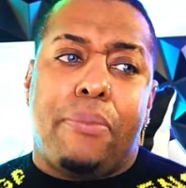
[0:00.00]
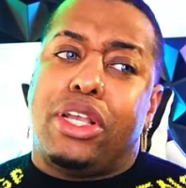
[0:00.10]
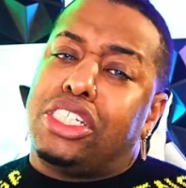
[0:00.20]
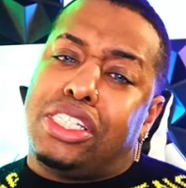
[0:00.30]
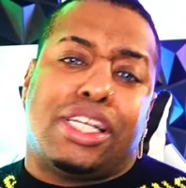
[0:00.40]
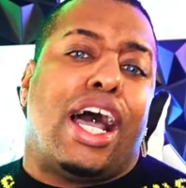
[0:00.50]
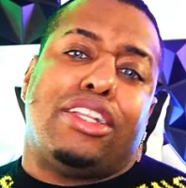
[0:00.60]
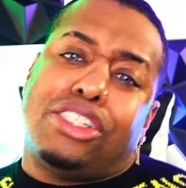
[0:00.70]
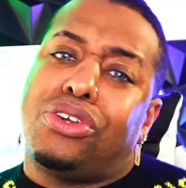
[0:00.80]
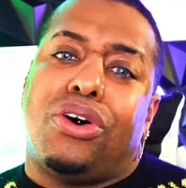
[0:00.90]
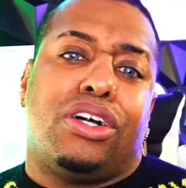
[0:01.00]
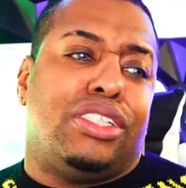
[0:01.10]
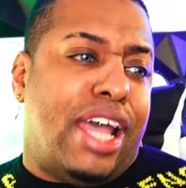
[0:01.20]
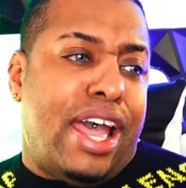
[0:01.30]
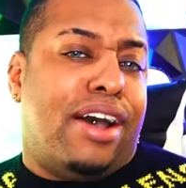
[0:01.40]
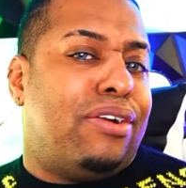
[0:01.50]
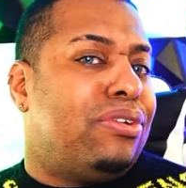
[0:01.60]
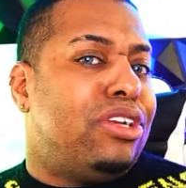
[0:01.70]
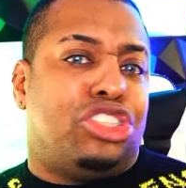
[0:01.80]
Your sister got the song down.